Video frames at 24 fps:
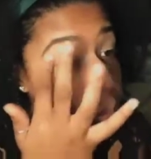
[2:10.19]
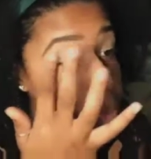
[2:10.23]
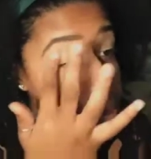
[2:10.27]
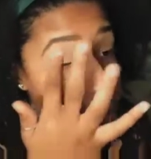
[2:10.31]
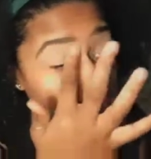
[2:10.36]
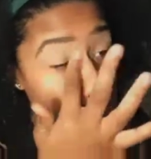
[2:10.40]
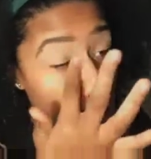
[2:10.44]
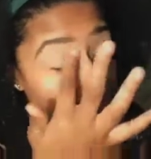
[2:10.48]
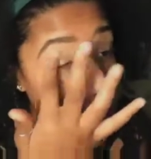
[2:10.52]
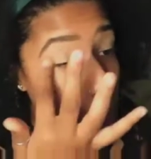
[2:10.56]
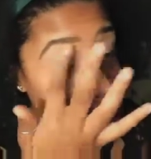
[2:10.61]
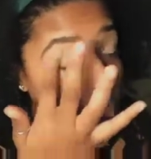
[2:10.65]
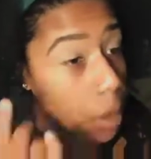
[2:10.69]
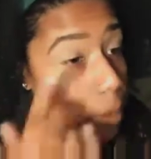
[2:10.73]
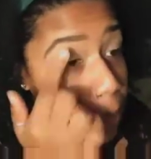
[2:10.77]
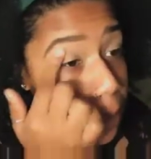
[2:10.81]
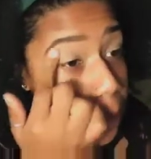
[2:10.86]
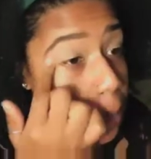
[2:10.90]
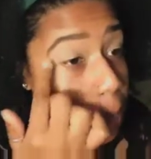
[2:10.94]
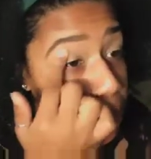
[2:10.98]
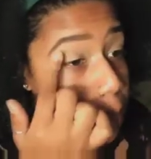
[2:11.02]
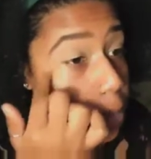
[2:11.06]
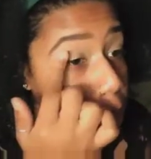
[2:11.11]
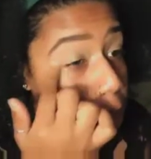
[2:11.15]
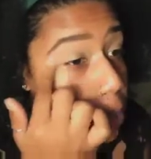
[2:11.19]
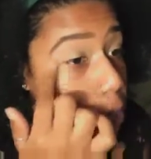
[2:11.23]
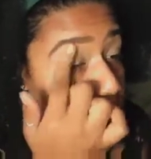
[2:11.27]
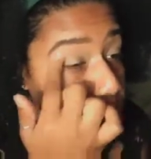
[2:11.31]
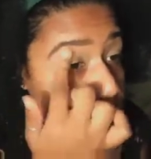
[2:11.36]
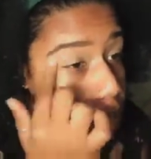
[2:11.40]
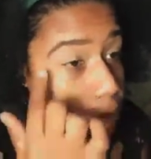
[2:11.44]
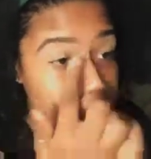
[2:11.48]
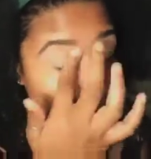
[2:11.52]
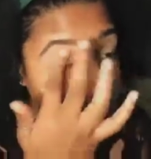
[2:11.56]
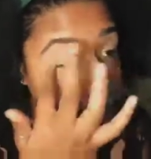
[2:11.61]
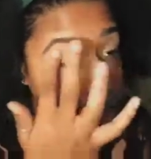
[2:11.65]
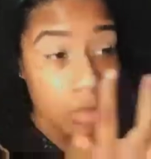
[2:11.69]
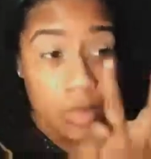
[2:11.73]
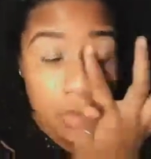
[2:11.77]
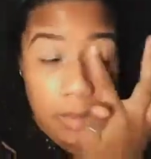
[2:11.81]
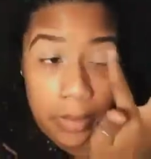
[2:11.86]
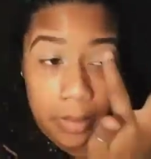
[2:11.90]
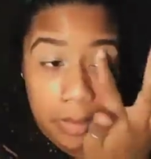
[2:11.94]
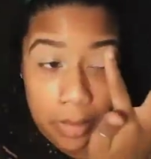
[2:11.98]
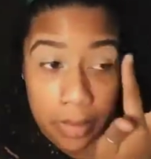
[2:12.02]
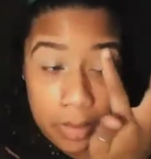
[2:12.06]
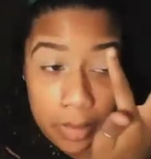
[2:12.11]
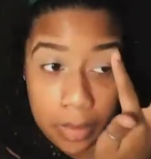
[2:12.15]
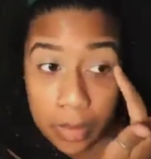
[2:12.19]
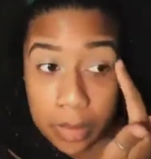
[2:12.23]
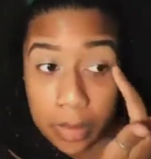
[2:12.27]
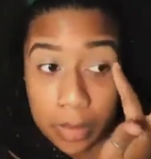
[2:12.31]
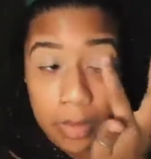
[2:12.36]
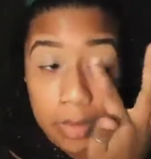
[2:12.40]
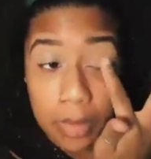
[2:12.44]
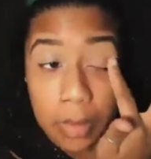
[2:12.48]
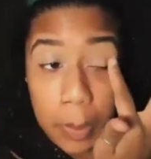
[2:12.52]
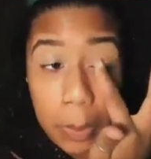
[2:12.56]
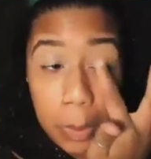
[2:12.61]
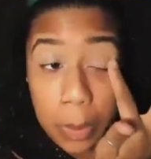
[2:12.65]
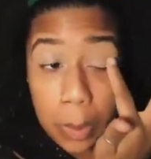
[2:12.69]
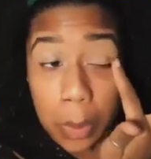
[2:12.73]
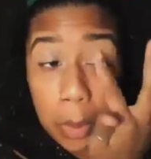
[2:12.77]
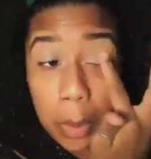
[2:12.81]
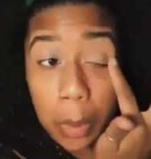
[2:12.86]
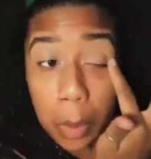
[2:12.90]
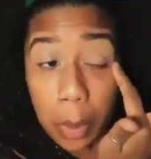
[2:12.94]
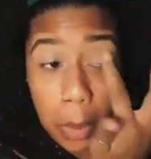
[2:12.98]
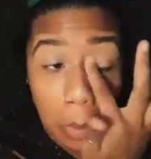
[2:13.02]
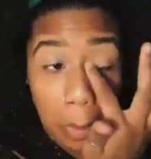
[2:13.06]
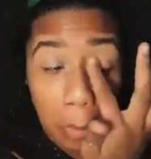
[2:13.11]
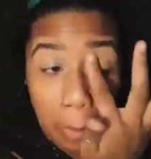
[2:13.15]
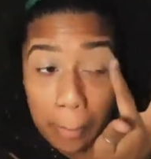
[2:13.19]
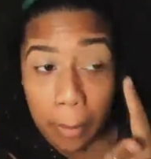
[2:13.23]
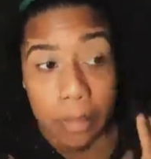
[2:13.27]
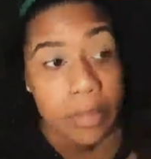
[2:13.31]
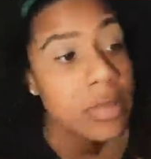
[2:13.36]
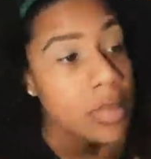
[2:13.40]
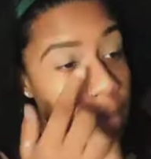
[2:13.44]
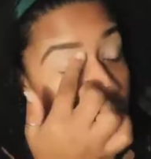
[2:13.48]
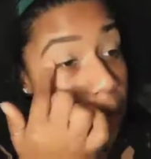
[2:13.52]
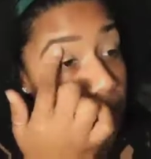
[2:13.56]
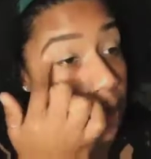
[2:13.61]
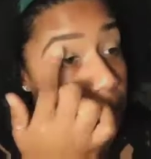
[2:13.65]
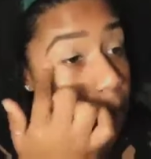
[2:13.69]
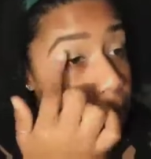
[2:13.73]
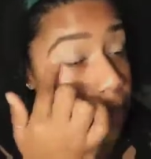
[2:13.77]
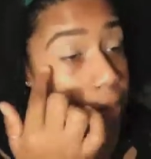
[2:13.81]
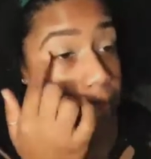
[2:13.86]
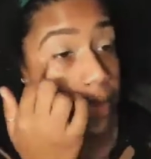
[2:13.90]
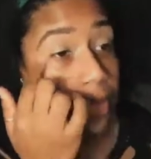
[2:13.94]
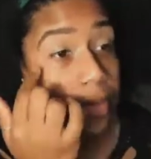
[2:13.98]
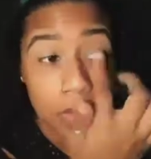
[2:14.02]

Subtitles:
blend it out with my finger. I'm using a brush for that. That's not needed.